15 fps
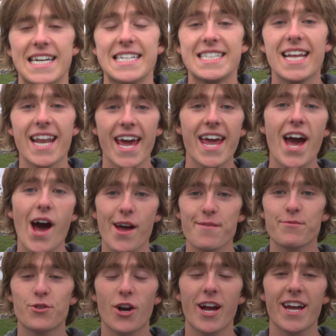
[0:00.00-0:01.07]
Today I
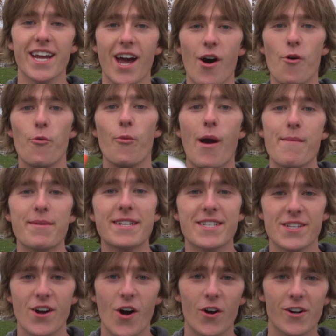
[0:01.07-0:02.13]
am trying out women's
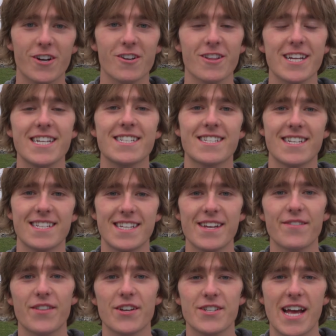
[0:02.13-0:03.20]
soccer cleats to see
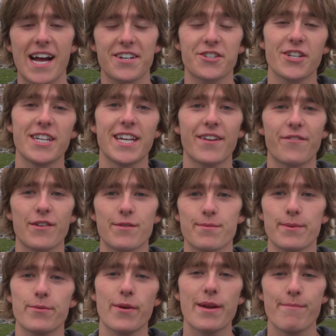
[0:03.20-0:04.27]
if there's actually a difference
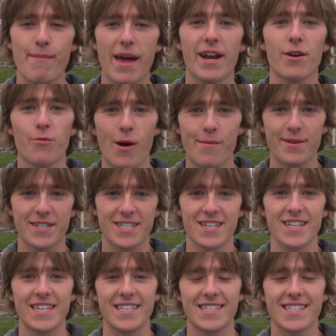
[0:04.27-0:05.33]
between men and women's
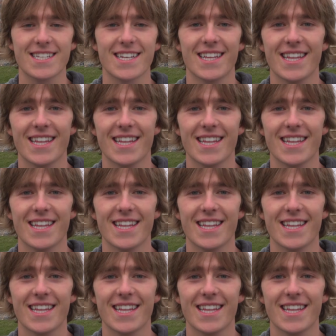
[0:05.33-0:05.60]
cleats.